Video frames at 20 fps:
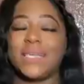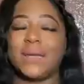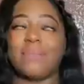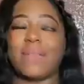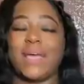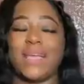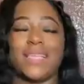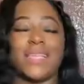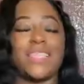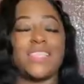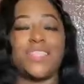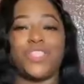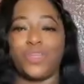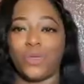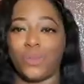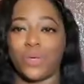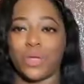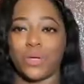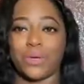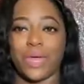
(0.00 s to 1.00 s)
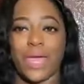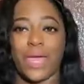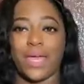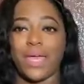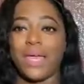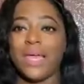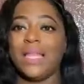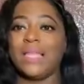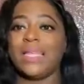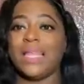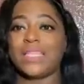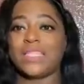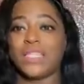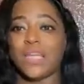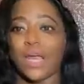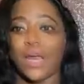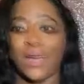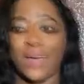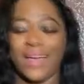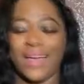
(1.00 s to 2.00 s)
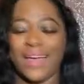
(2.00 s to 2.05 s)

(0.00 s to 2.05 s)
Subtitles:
like, let's do it. Okay, let's go.